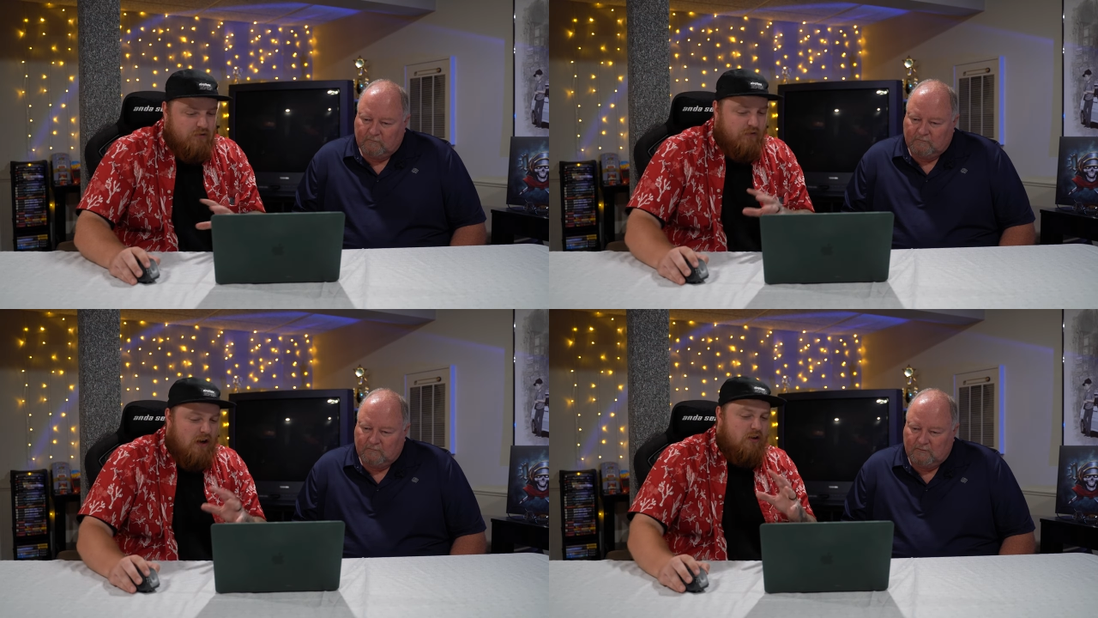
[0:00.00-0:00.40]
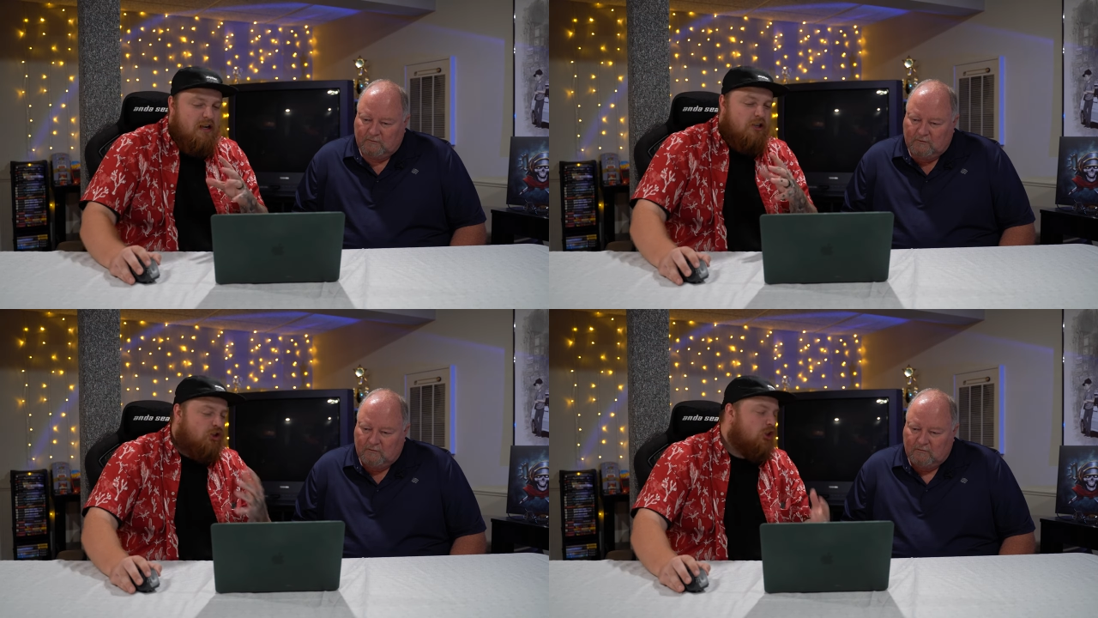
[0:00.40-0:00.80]
Speaker 1: very
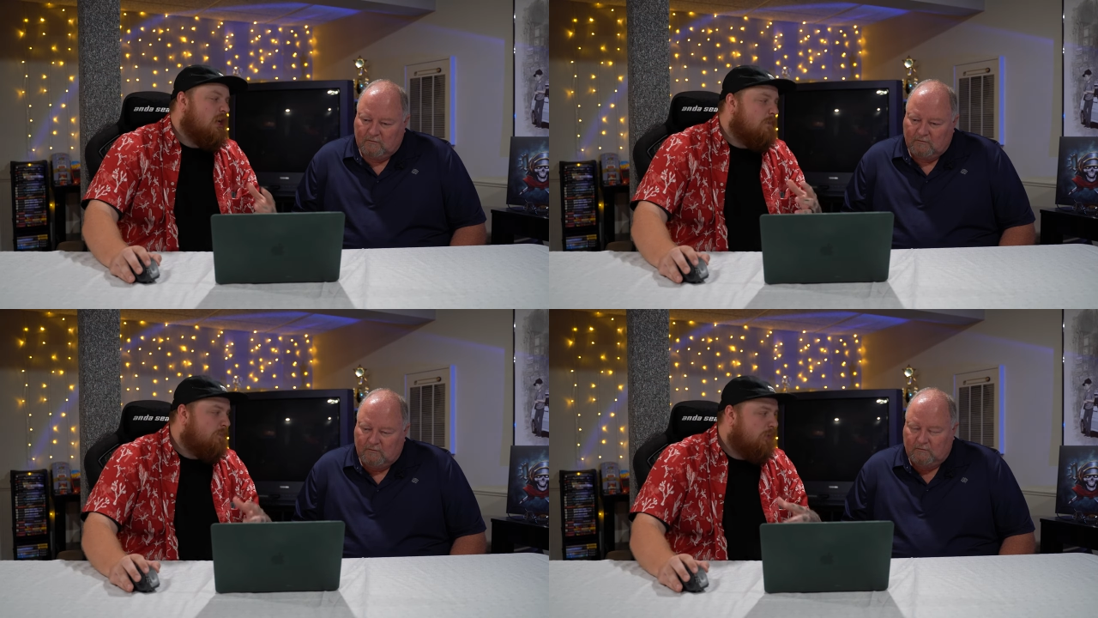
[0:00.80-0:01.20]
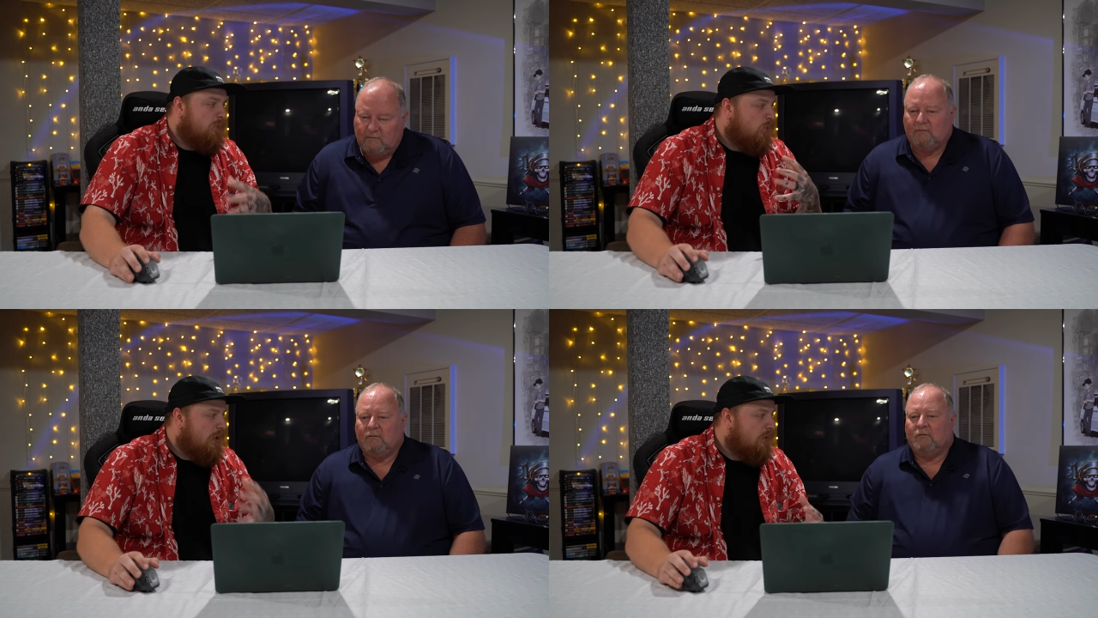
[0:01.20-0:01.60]
cheap
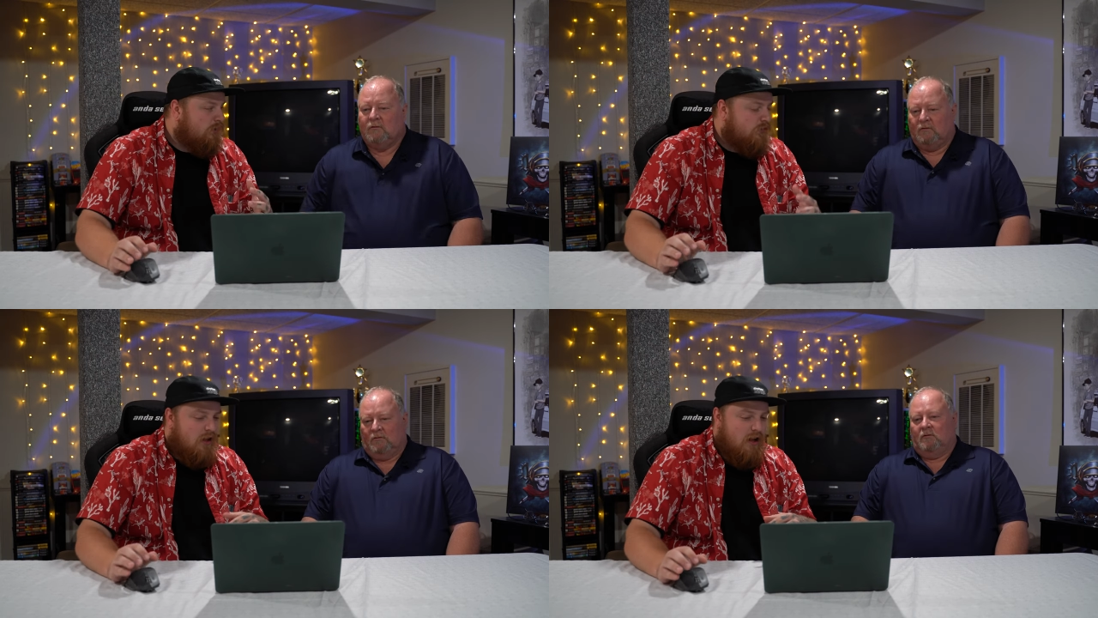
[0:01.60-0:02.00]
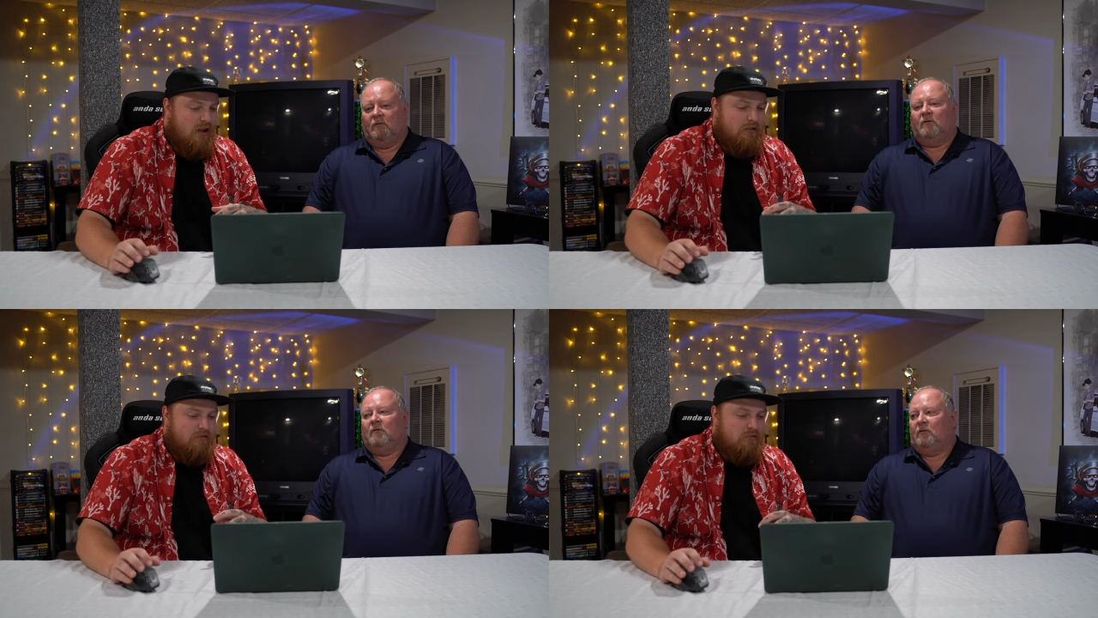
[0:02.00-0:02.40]
wheels.
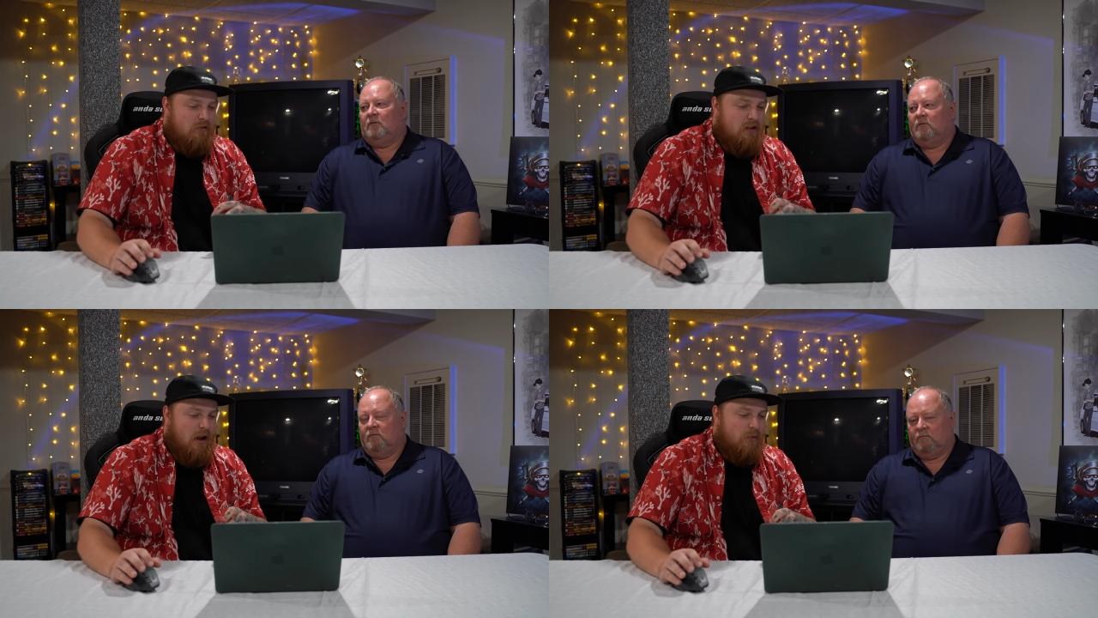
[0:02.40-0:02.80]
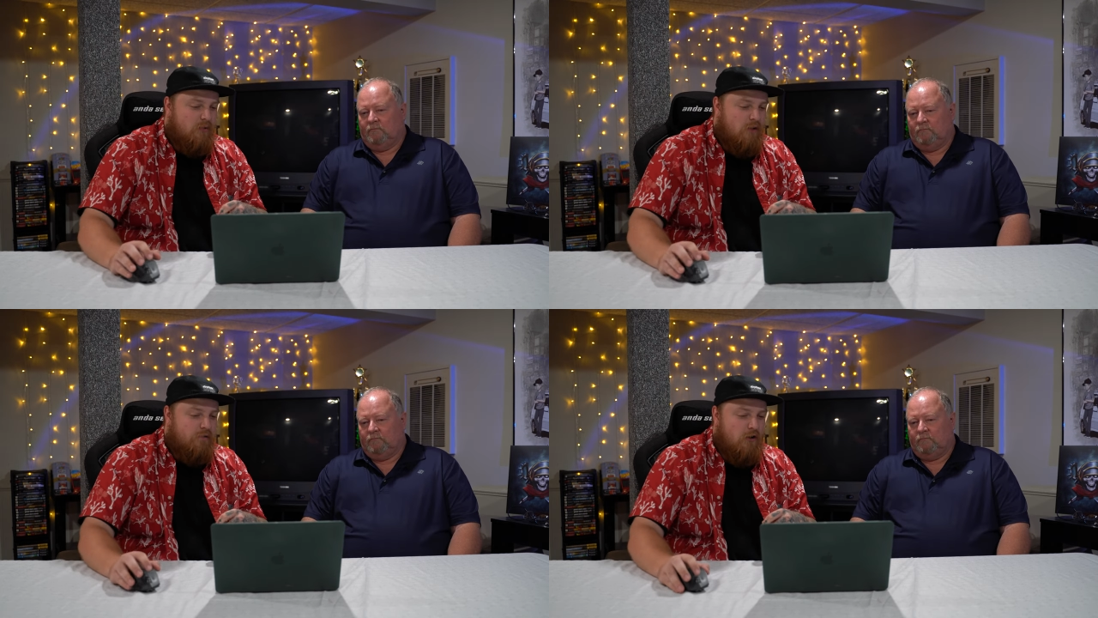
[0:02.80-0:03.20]
I would
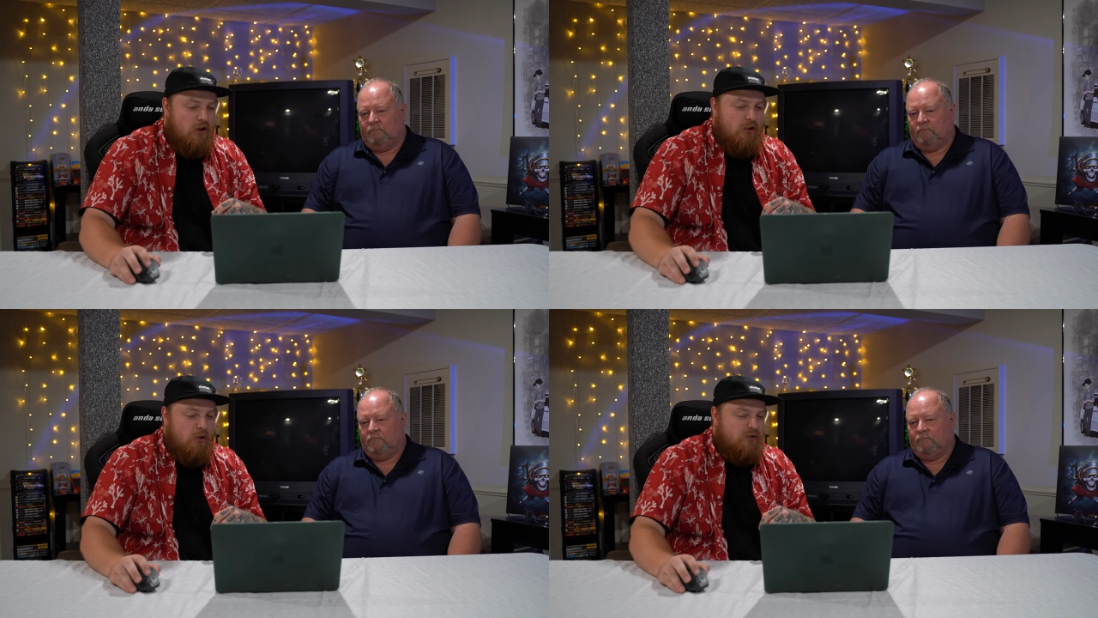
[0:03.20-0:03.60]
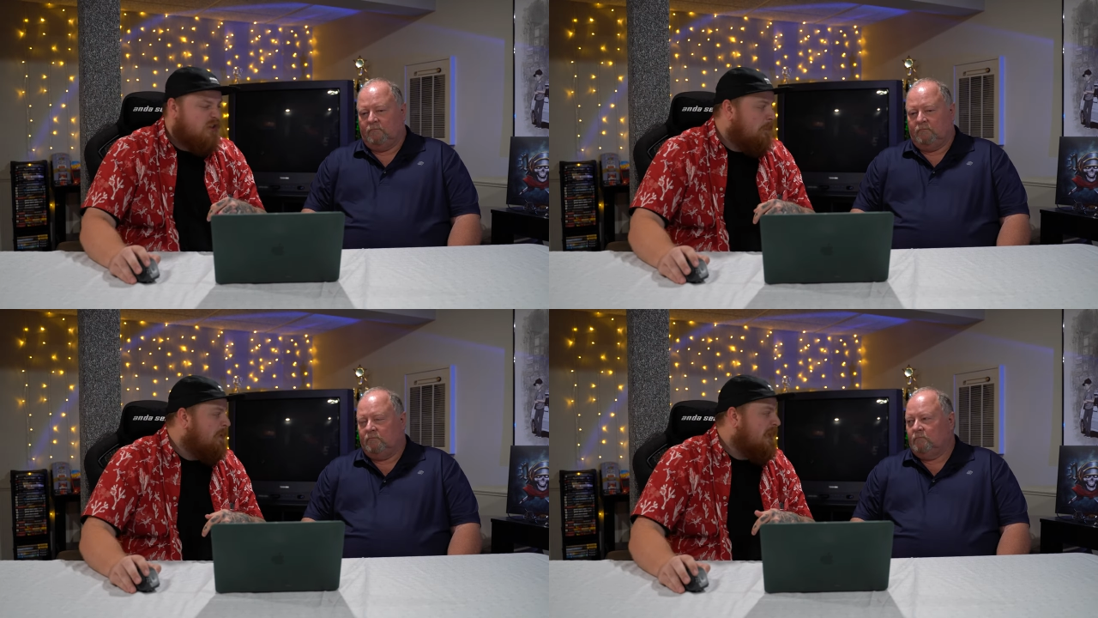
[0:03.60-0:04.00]
refer to those as
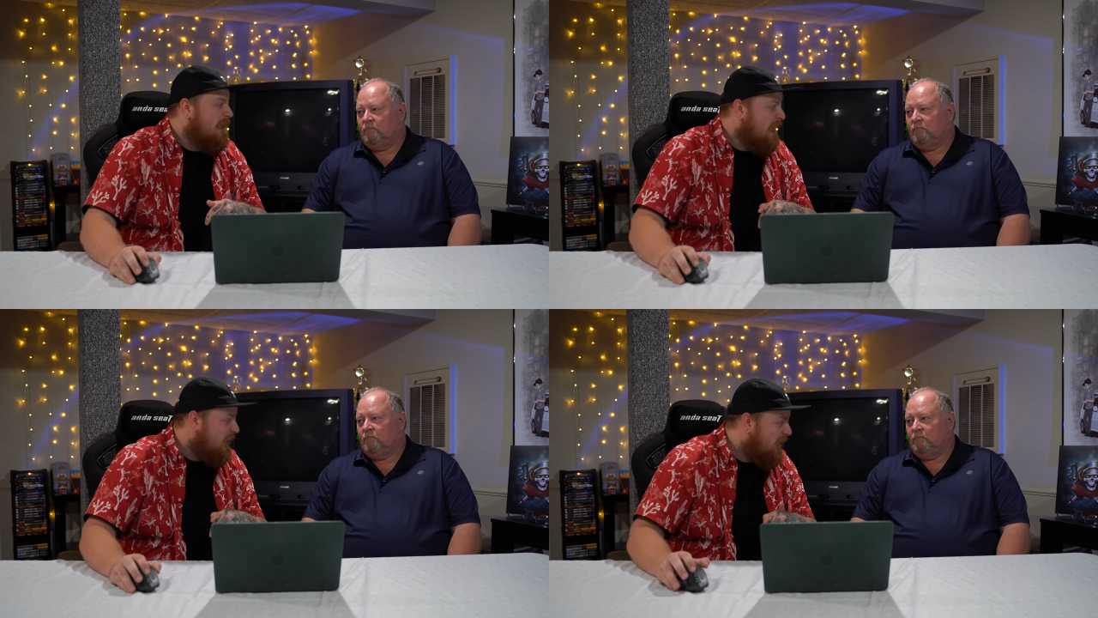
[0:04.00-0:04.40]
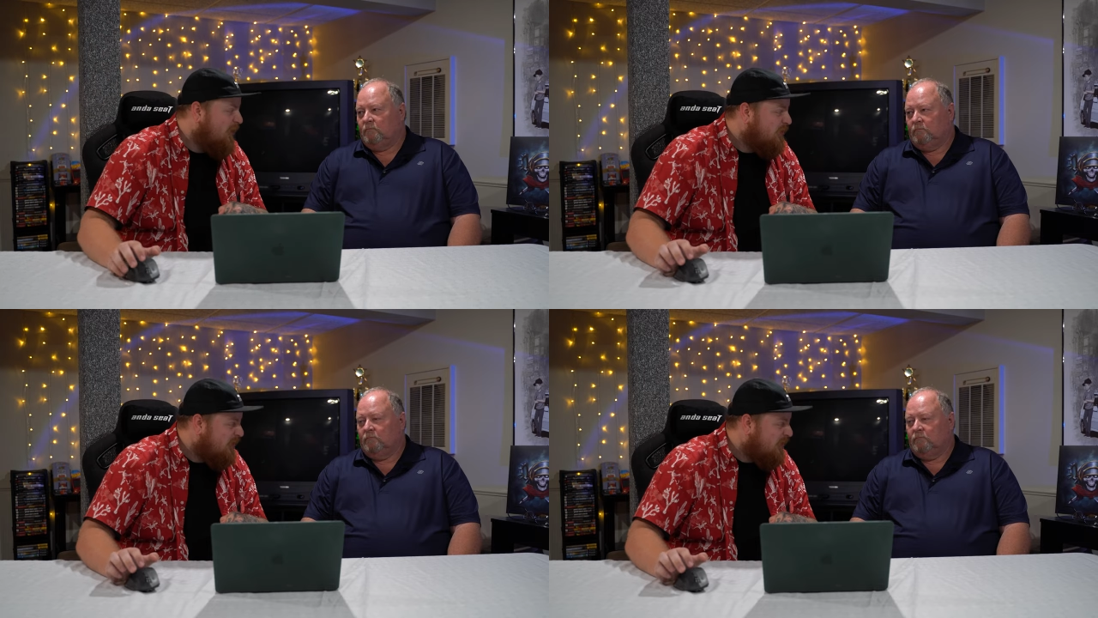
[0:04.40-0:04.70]
a beginner